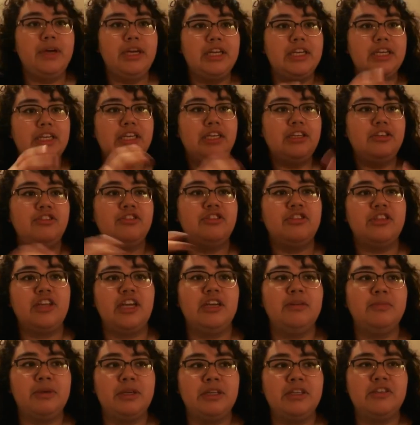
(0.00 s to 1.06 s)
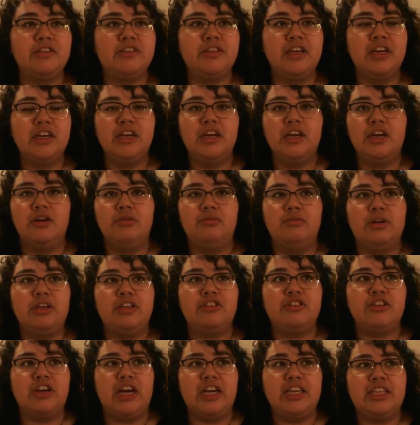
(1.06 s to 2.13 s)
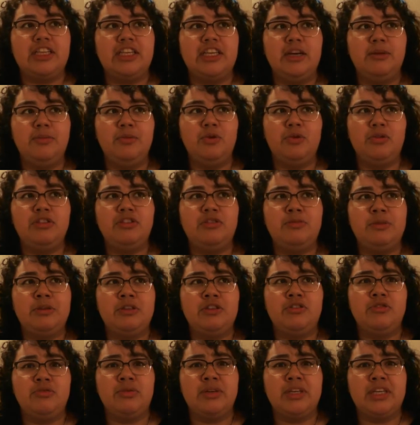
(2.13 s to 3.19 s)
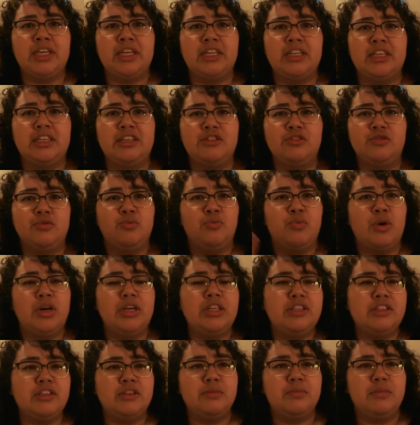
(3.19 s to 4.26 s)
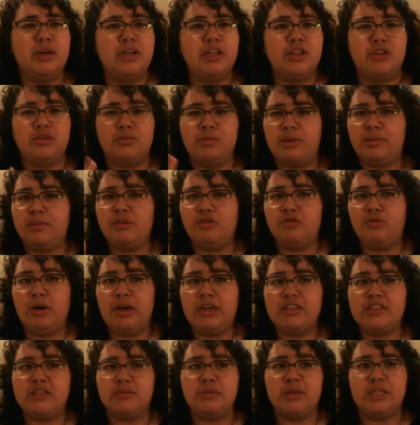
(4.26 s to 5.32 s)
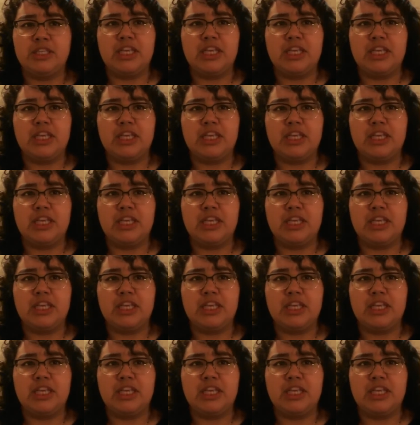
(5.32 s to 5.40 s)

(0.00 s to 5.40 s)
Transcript: In each segment, which I think I'm going to be doing at least once a month or maybe twice a